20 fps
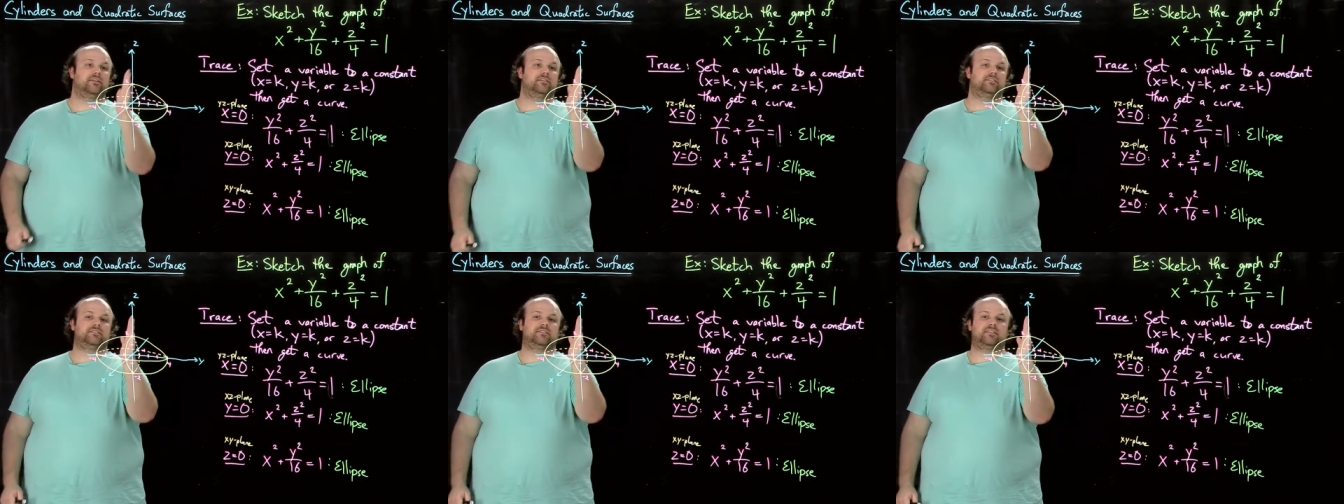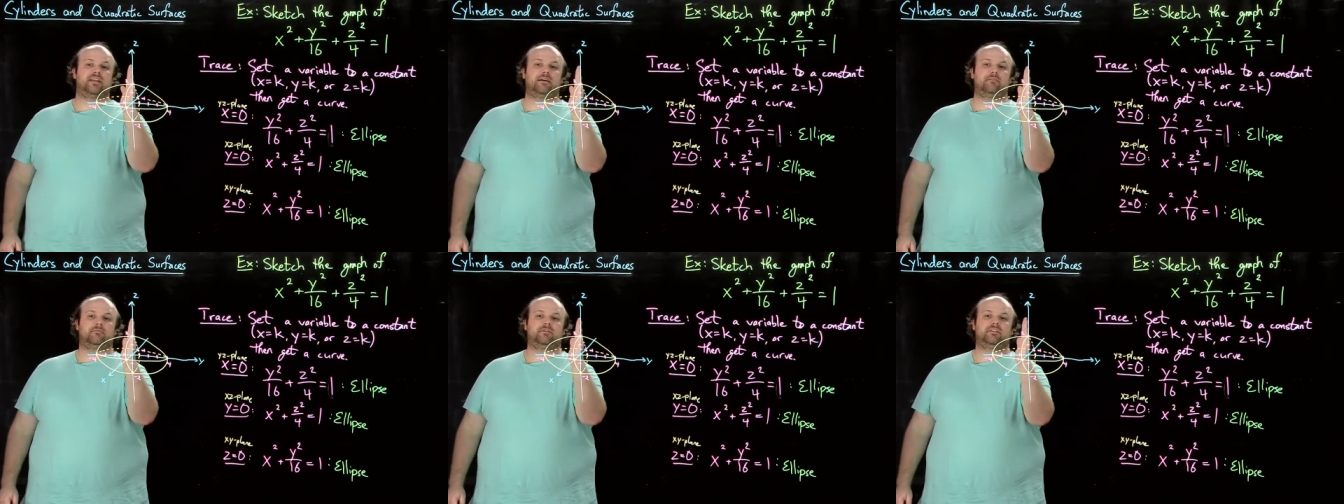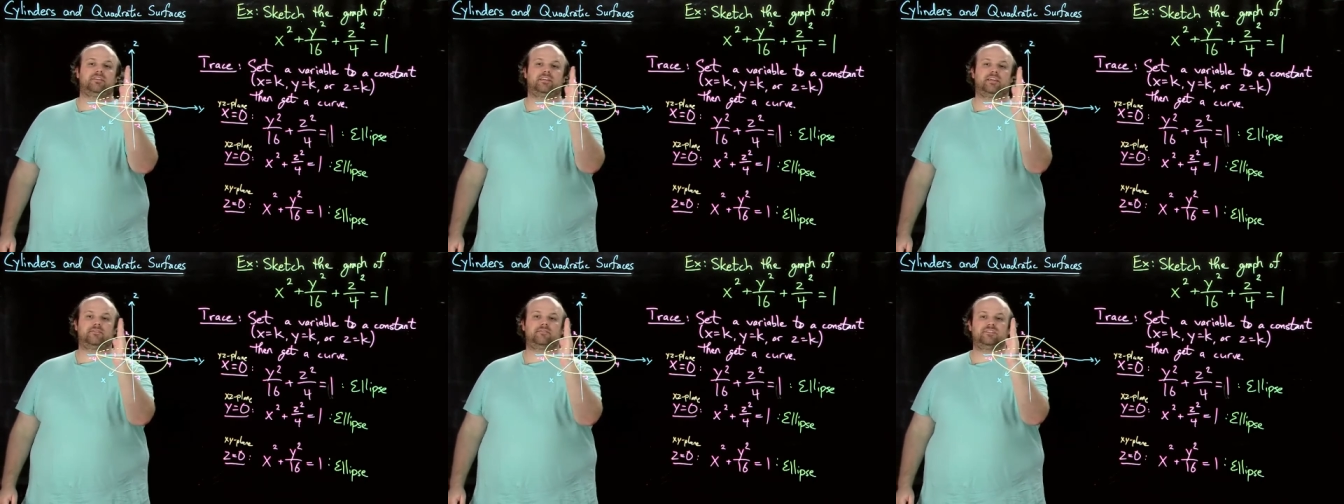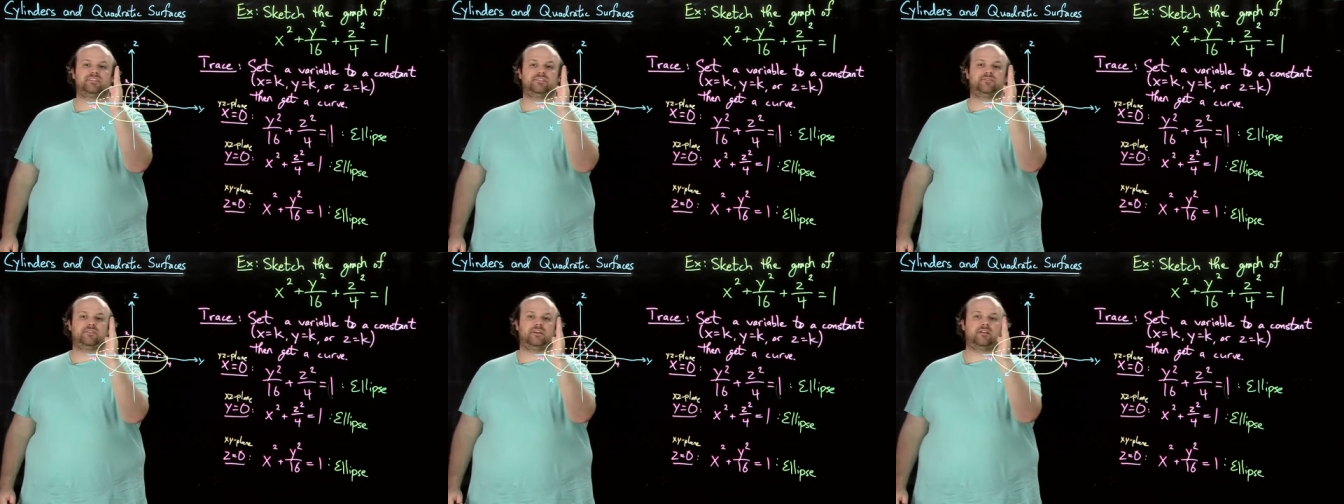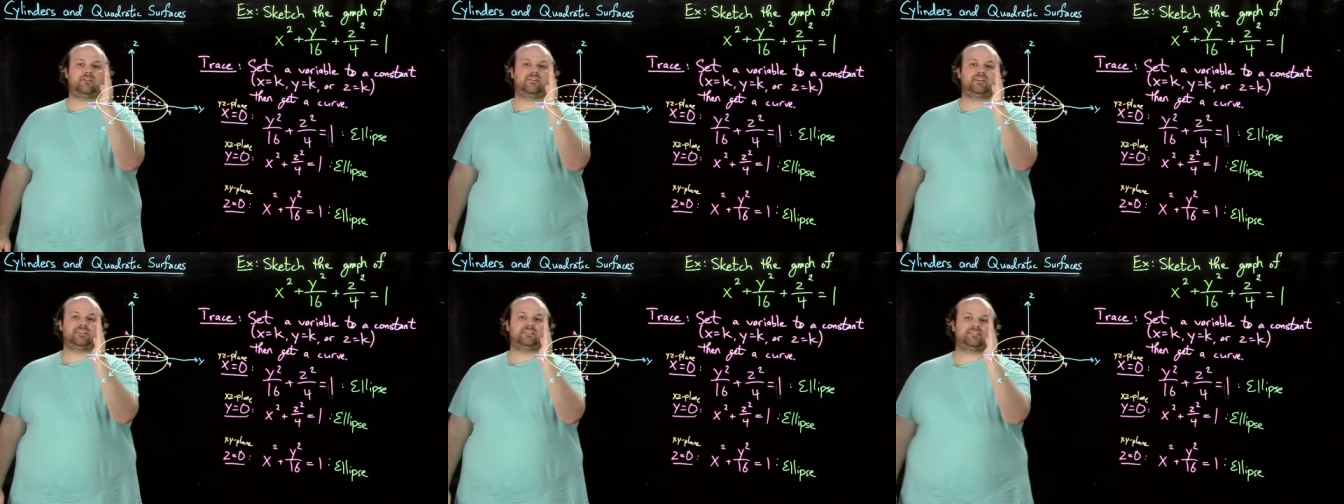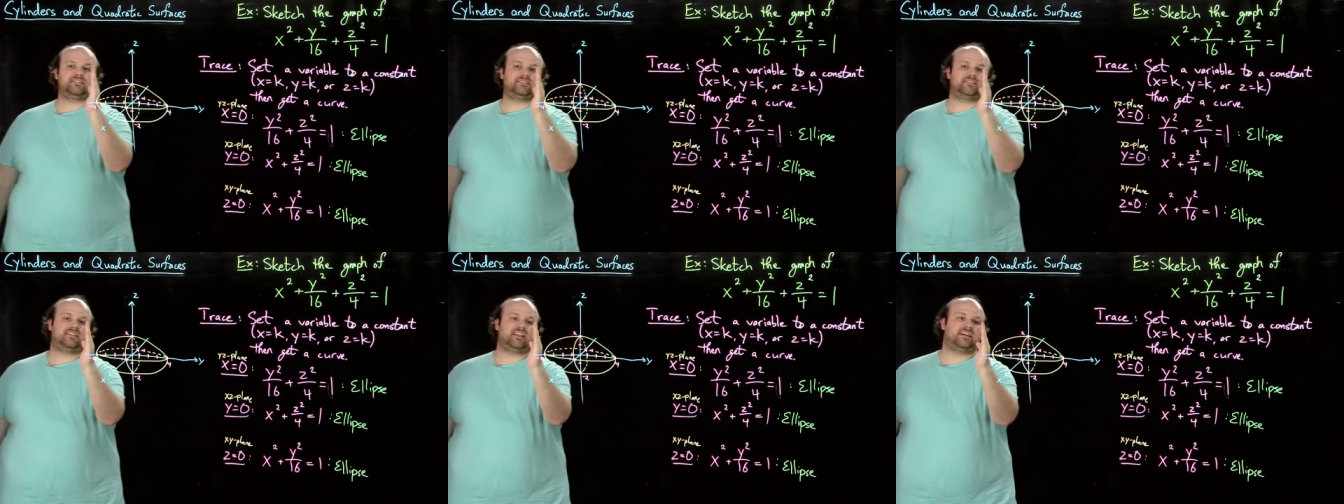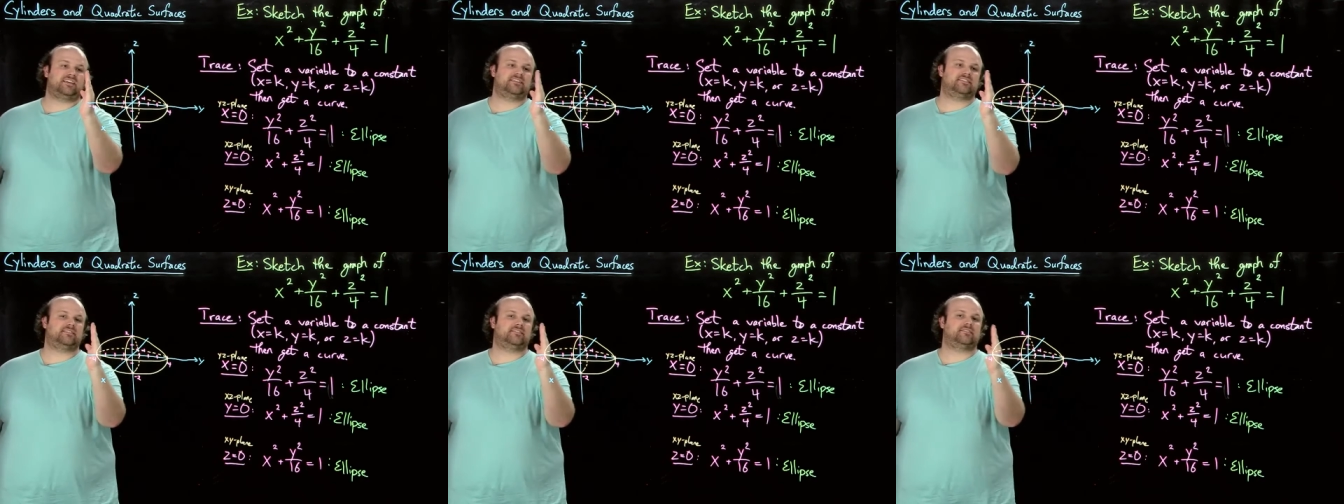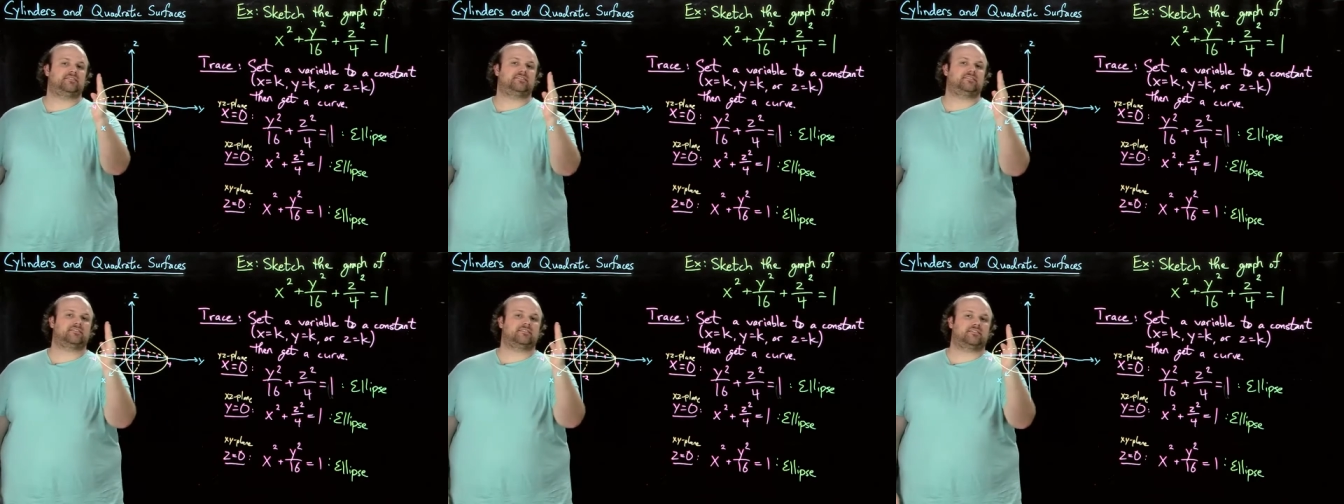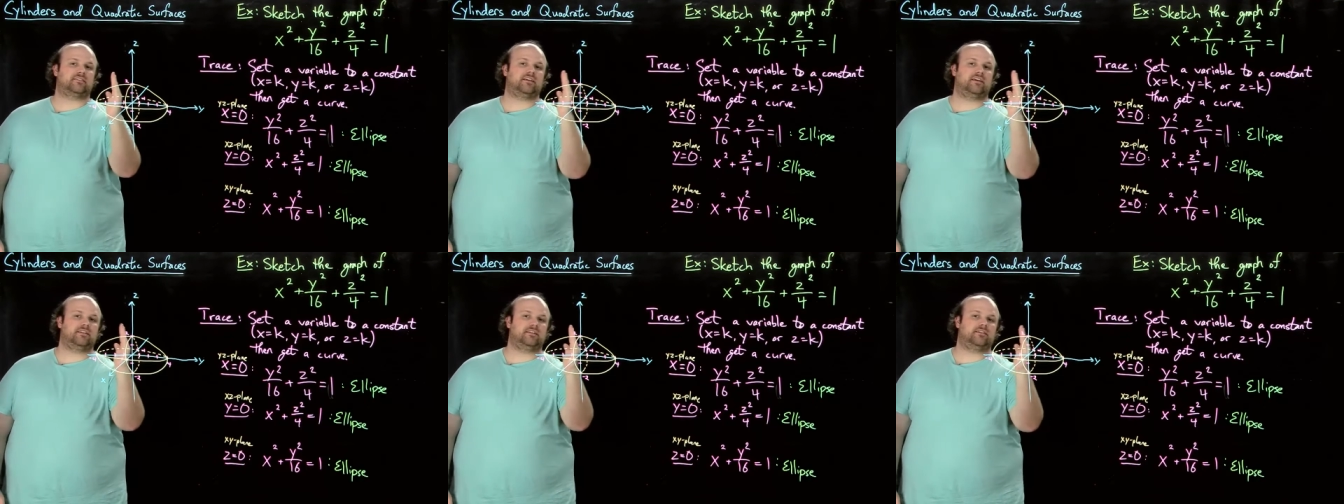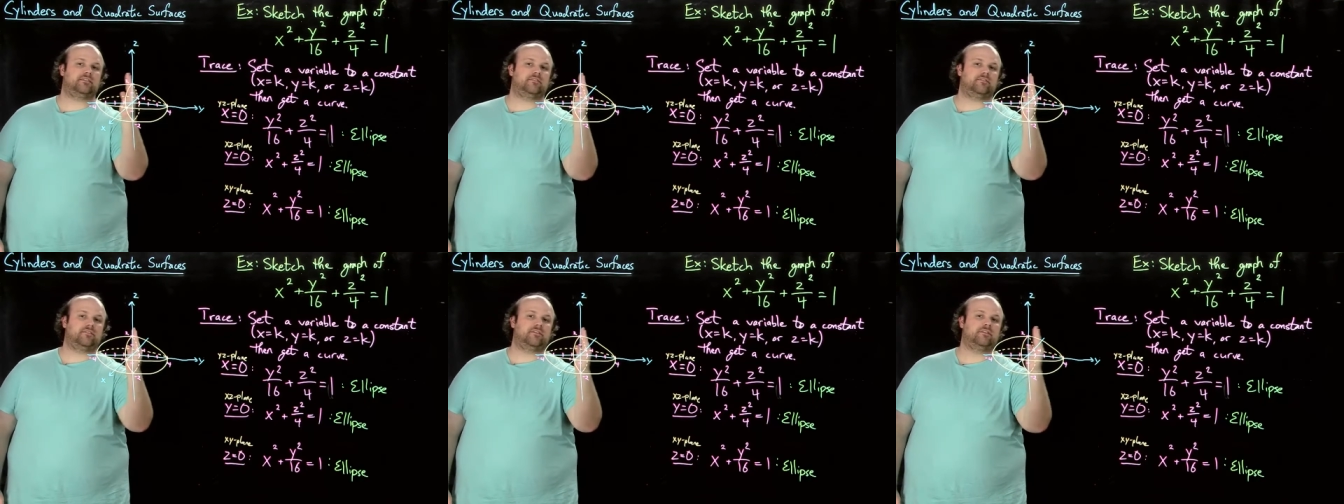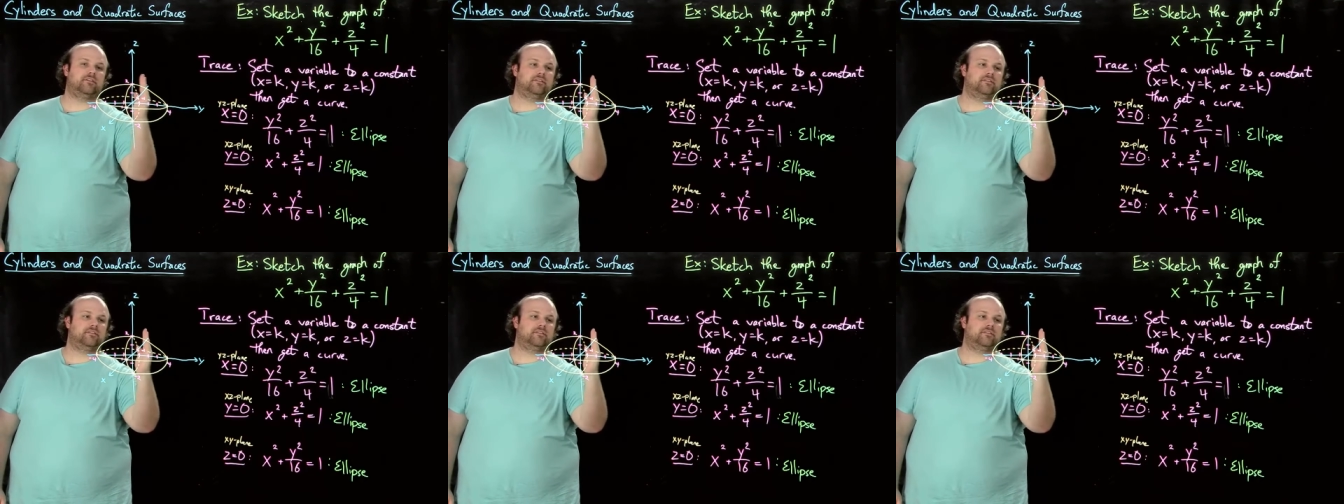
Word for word: So that would give us various slices kind of